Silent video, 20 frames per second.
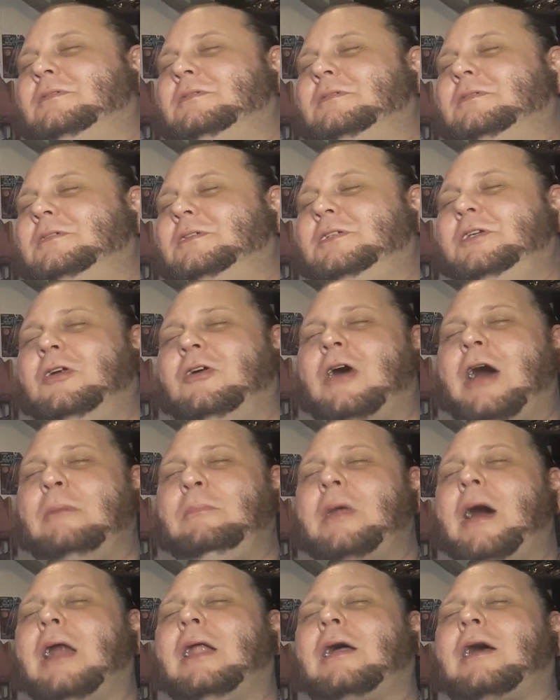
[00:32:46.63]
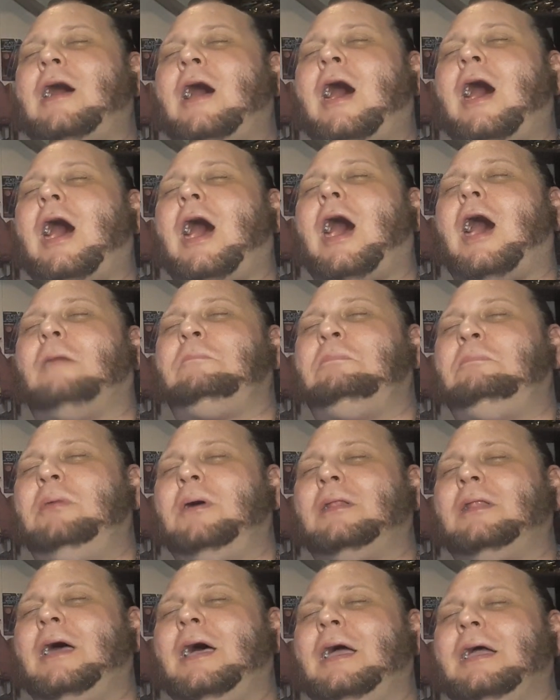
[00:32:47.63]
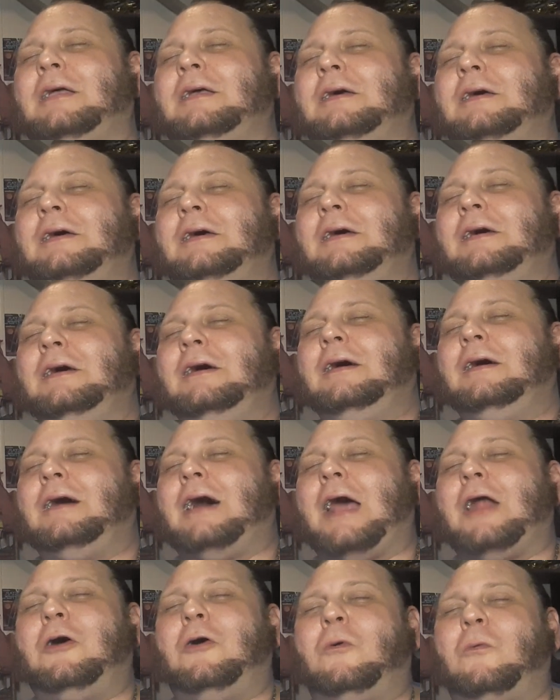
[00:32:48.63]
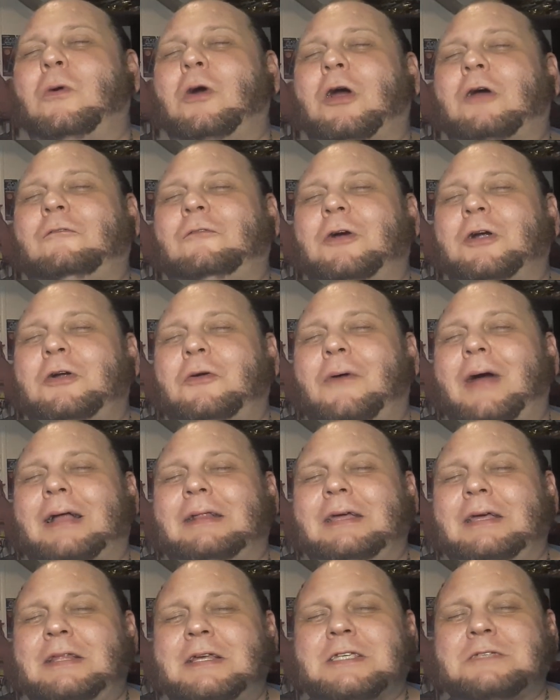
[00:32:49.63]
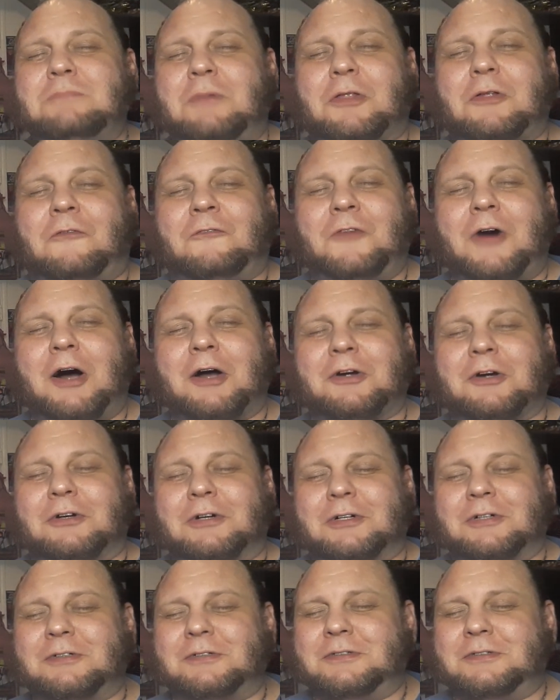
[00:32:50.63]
Because, I'm not a cop, but, I don't work for directly this motherfucker.